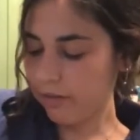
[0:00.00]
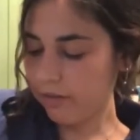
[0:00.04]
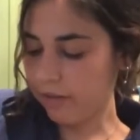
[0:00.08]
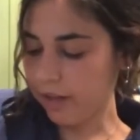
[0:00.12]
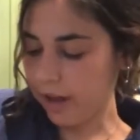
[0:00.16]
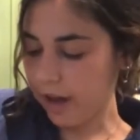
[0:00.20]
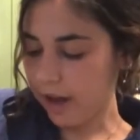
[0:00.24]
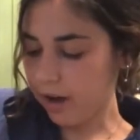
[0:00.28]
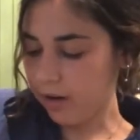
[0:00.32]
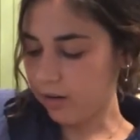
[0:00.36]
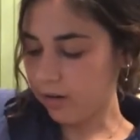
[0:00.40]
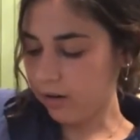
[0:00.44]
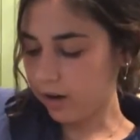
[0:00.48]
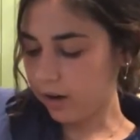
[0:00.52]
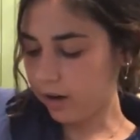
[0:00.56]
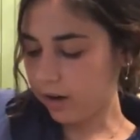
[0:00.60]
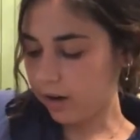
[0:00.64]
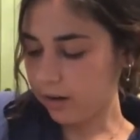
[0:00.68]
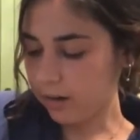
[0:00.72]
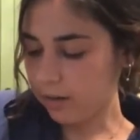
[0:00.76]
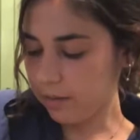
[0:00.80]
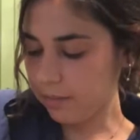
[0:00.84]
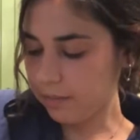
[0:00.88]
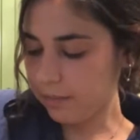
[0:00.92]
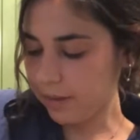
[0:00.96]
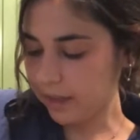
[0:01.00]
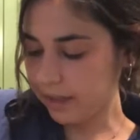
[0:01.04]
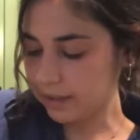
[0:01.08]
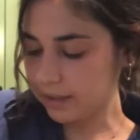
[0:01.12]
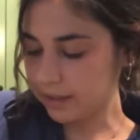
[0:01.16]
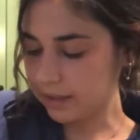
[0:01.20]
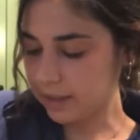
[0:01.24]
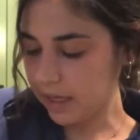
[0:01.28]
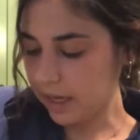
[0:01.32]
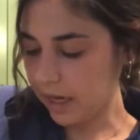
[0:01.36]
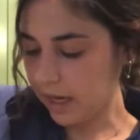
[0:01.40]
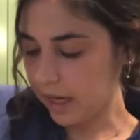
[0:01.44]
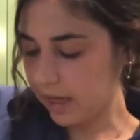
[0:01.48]
flour
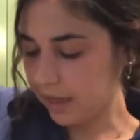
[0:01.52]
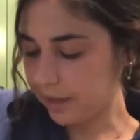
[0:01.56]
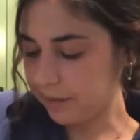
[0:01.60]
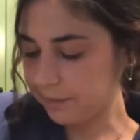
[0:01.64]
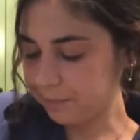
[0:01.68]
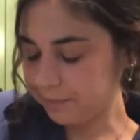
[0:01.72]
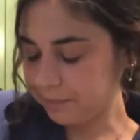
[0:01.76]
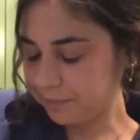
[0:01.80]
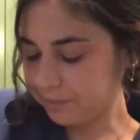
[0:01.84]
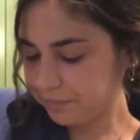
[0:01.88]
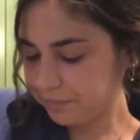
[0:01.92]
mixed in.